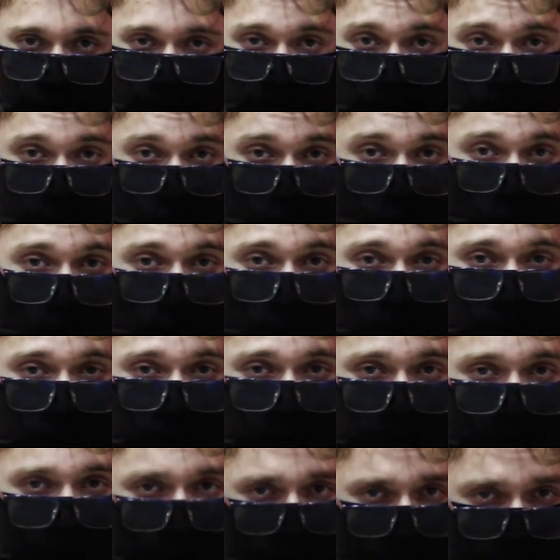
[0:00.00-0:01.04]
And shooting
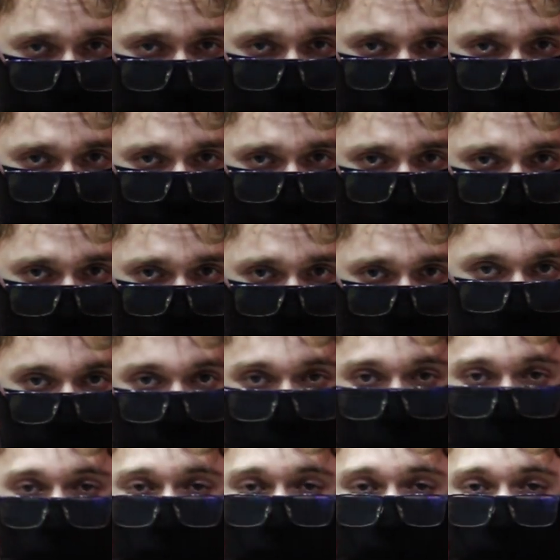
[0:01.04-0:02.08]
standing, it
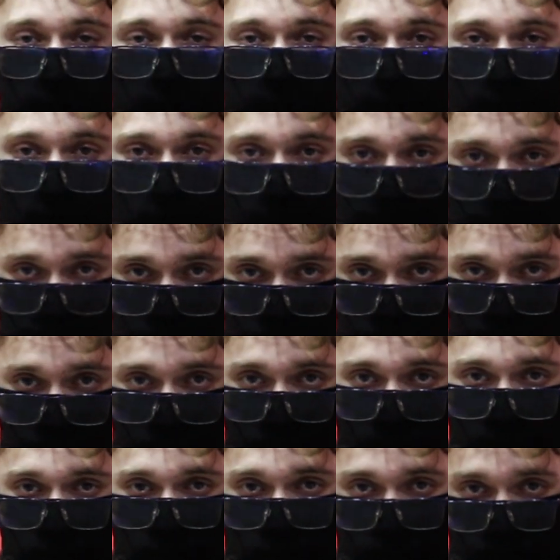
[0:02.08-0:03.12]
was 6
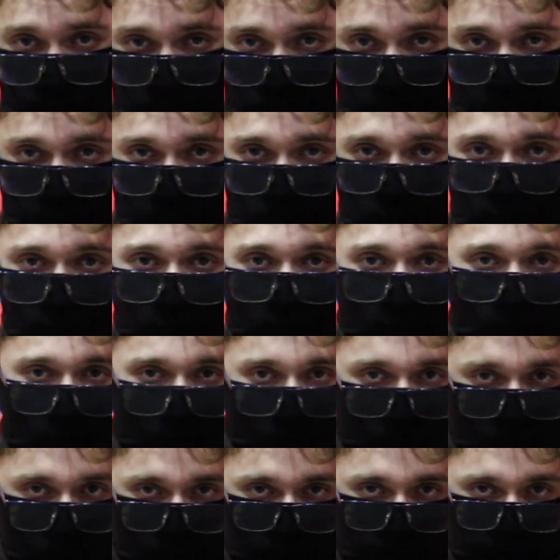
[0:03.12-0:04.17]
centimeters
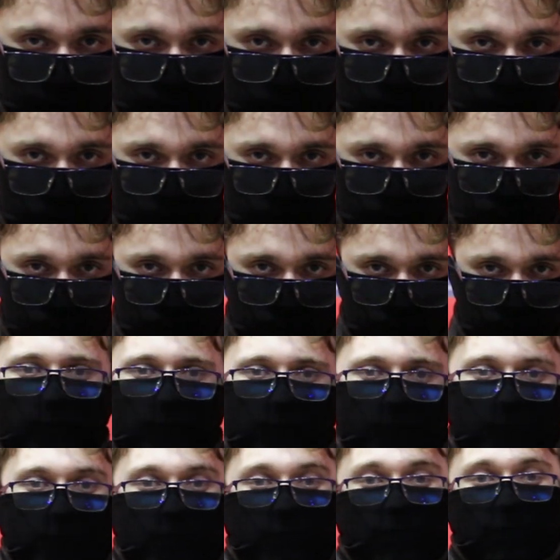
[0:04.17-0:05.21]
only.
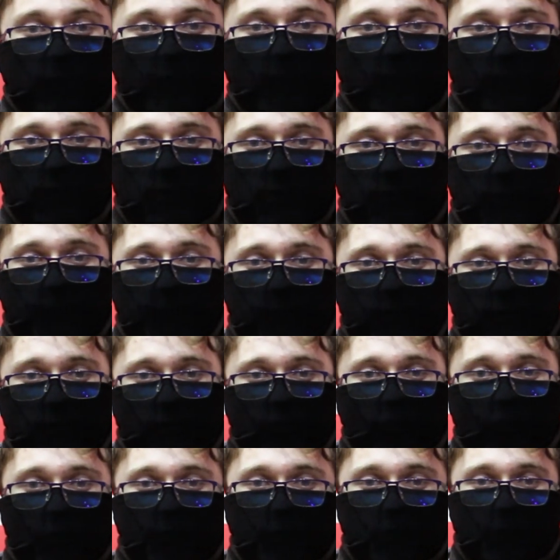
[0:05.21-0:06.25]
This means that in
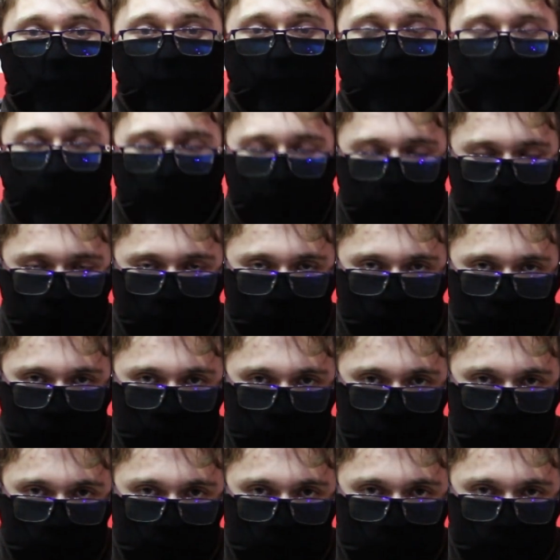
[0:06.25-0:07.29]
terms of
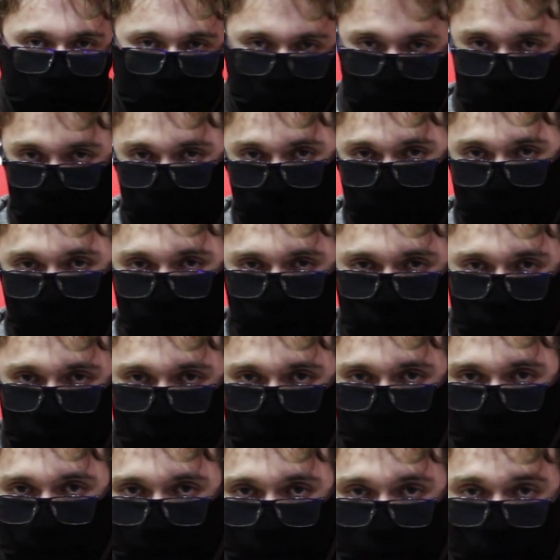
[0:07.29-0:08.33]
accuracy, the results were
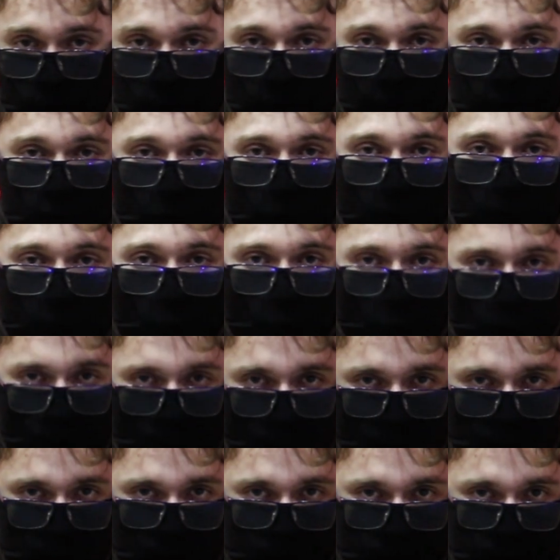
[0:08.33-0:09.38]
pretty much
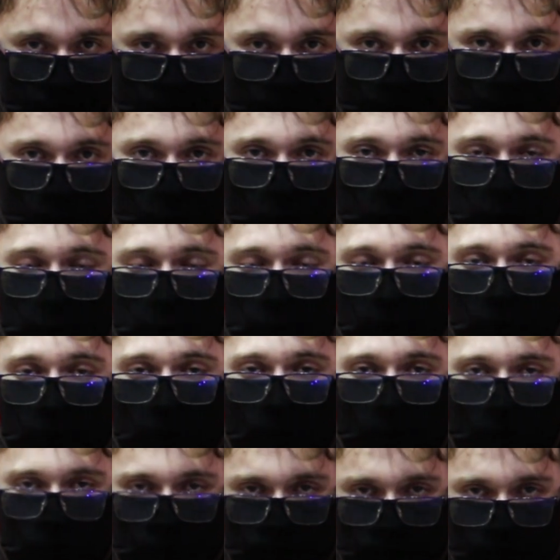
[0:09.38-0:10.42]
equivalent in between
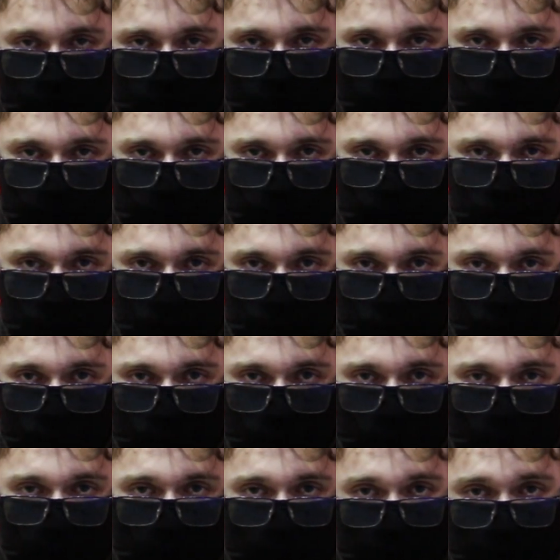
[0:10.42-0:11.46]
all of the rifles.
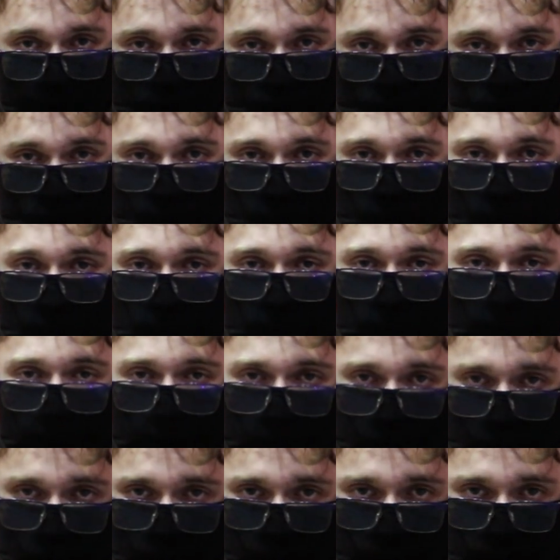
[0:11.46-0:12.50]
And this is
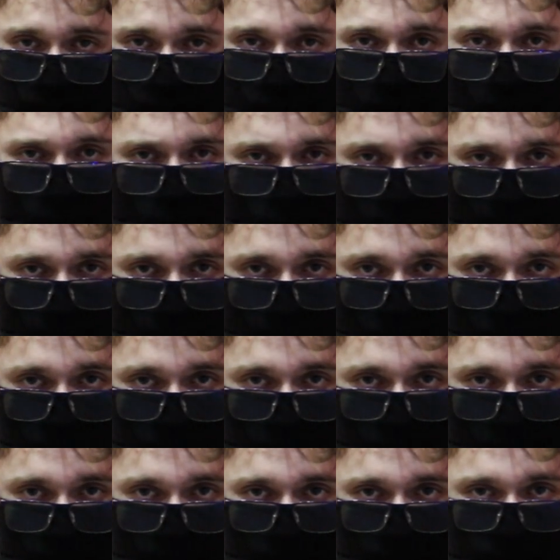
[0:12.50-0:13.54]
especially notable
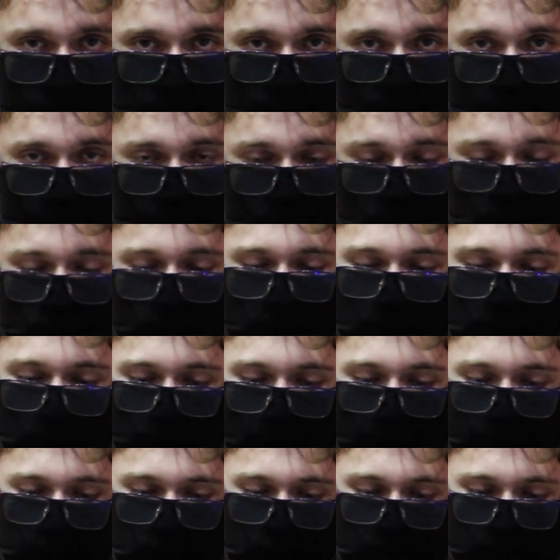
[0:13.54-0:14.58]
because of the
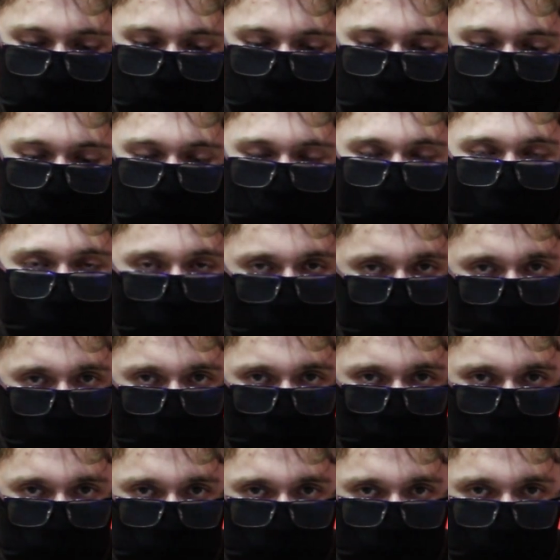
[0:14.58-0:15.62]
fact that the
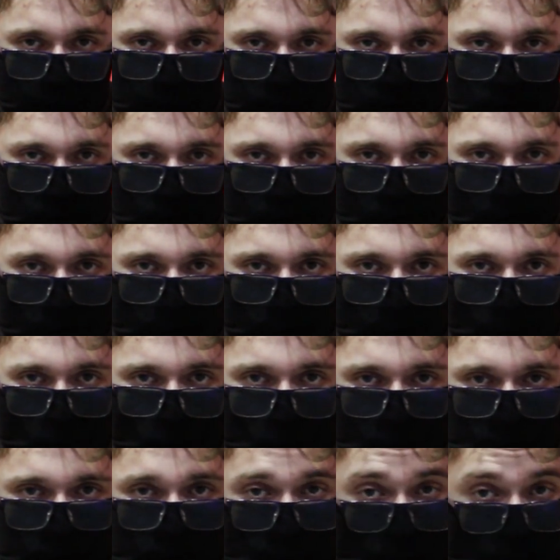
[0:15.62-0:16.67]
Korobov design
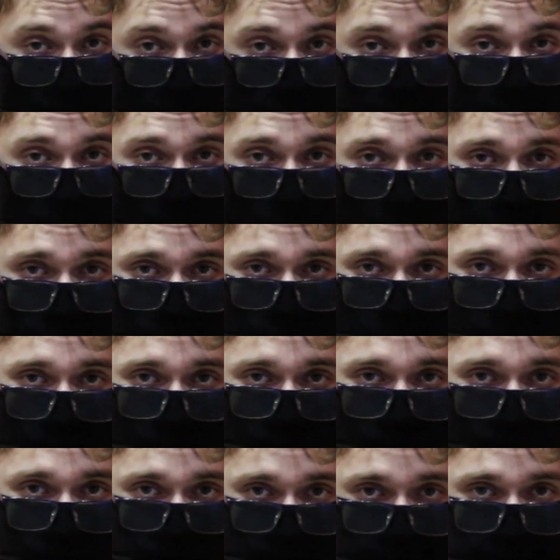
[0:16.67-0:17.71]
was pretty much a
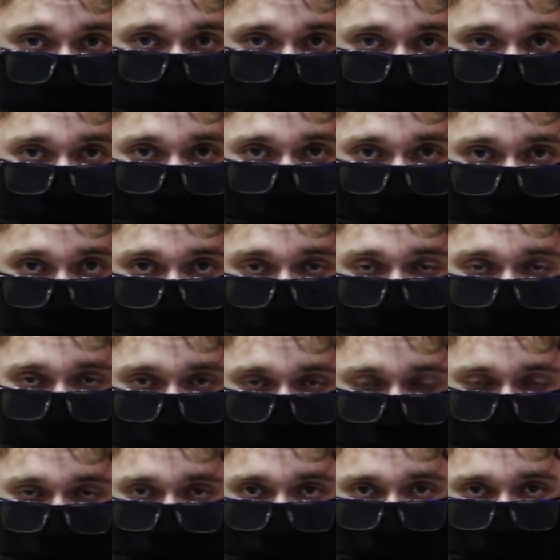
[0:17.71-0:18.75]
classical
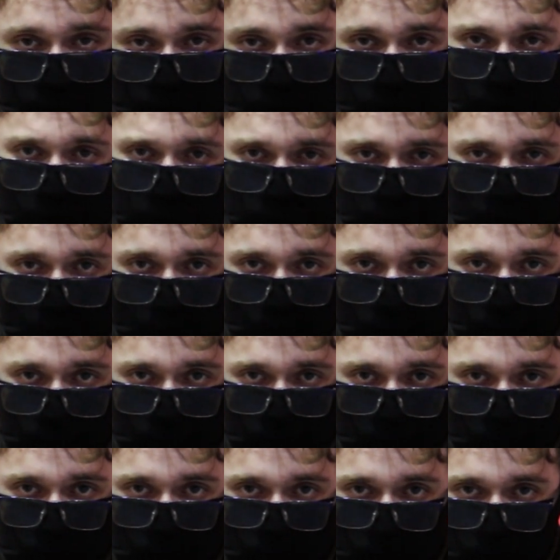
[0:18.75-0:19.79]
conventional assault rifle,
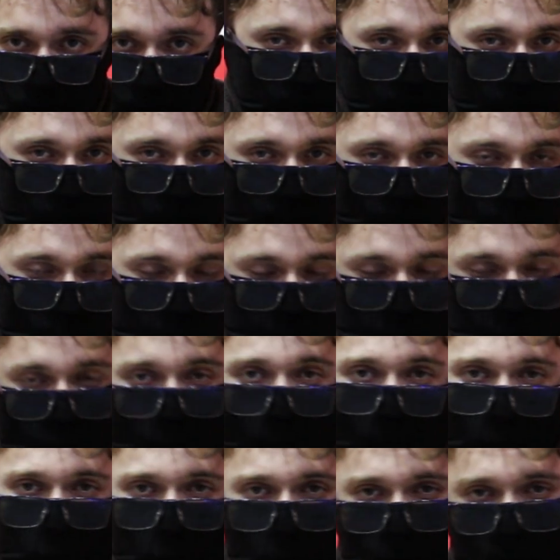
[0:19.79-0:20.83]
but
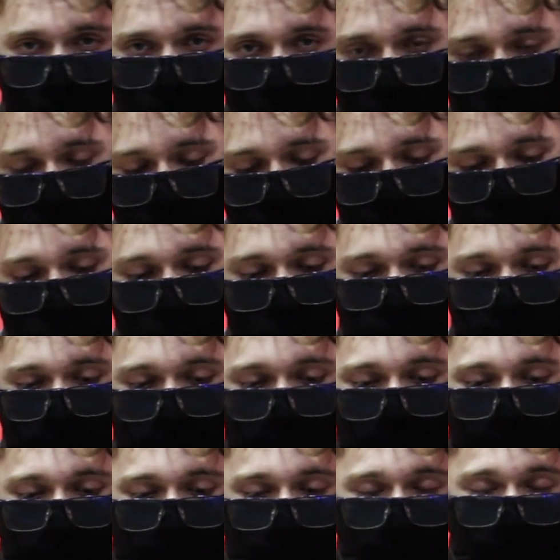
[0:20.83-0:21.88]
overall it was
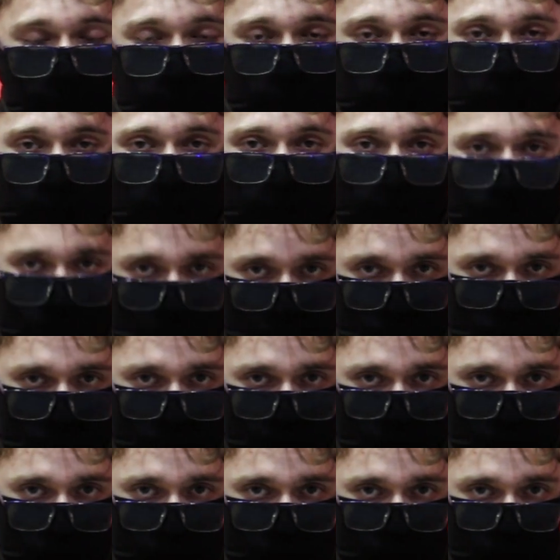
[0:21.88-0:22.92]
ASM